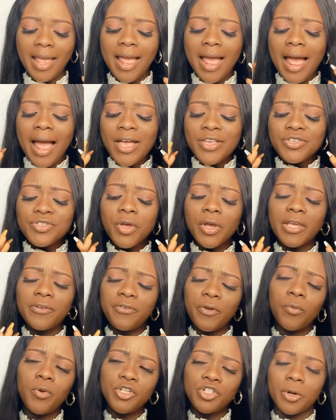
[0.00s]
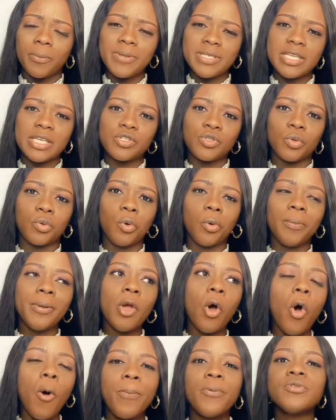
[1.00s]
So if you want your business to grow,
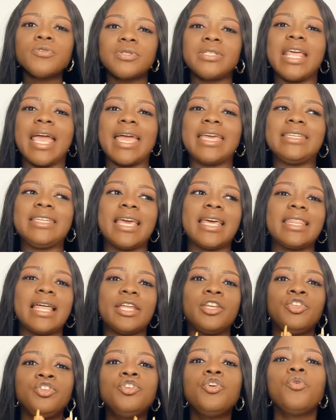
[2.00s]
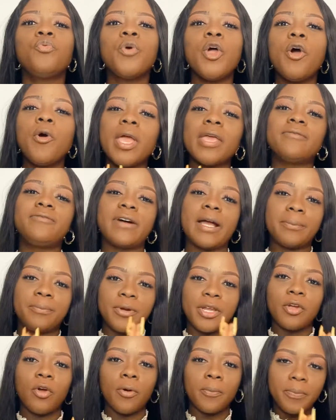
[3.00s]
be open to the idea that you will in fact
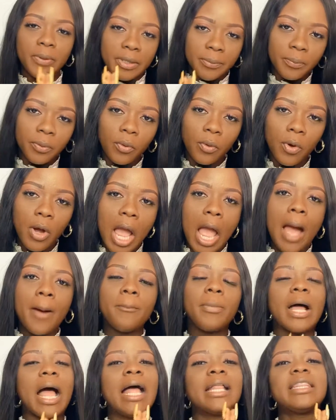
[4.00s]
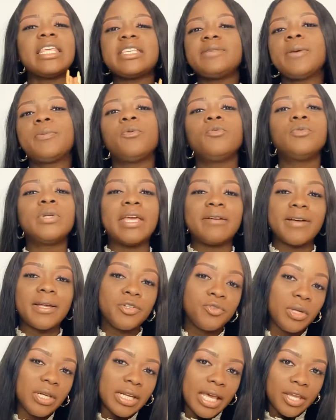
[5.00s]
bring on people, and these people will never
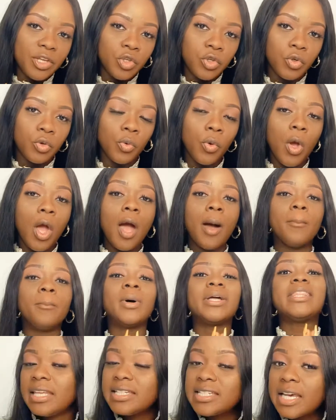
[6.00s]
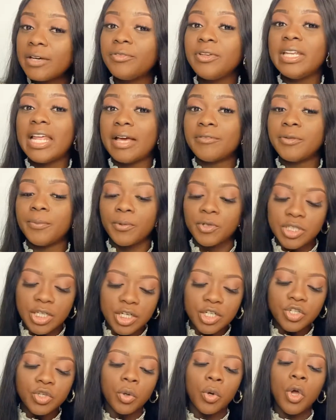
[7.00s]
do it like you, but they definitely have the
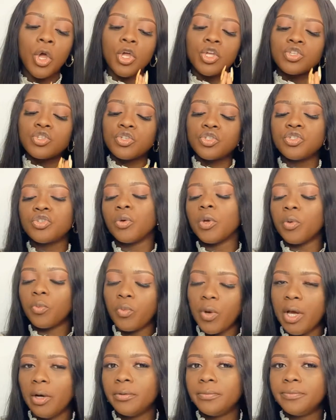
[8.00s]
potential to do it well.